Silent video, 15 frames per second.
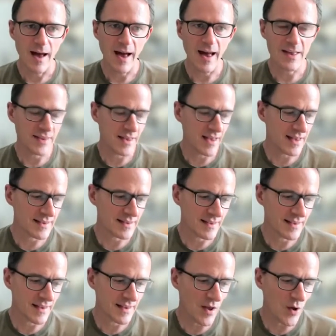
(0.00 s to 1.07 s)
And then
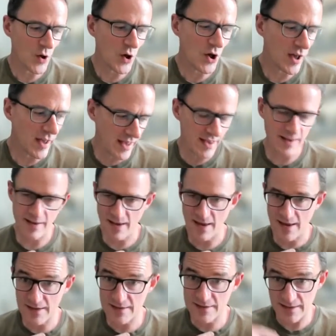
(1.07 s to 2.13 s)

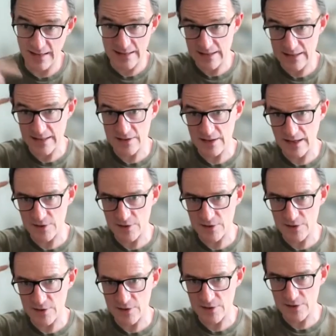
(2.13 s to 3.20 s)
it's what
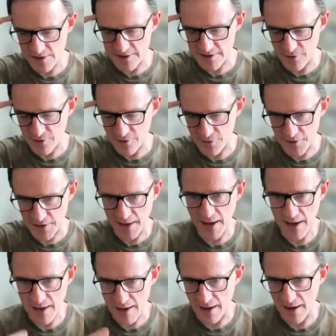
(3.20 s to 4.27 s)
you're telling yourself in
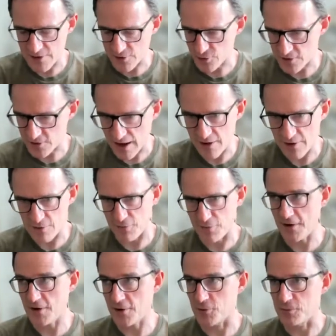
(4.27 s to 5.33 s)
here. And it's also how you
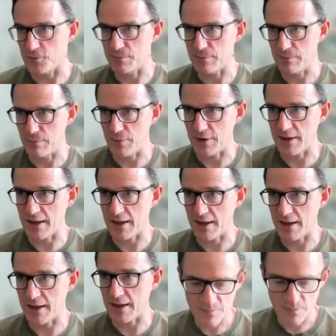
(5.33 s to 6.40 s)
feel. But
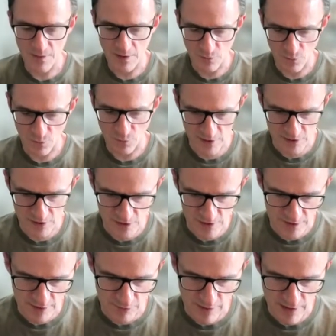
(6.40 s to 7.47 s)
then as soon as
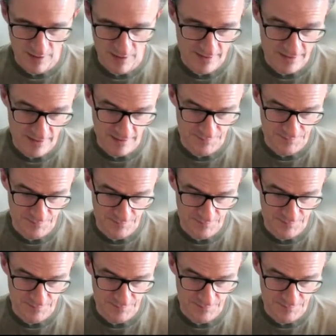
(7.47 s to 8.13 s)
I realized that